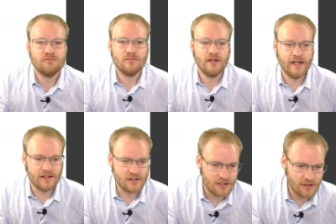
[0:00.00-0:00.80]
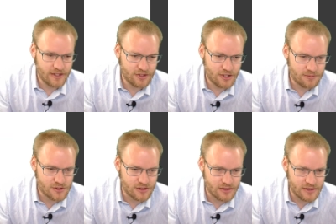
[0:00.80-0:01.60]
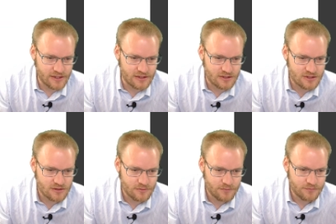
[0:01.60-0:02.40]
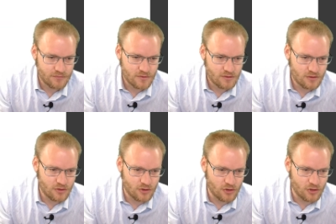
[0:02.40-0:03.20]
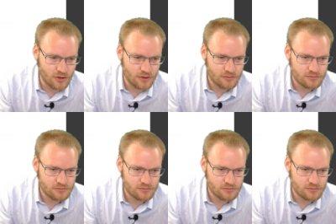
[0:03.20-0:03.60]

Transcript: And our other option is or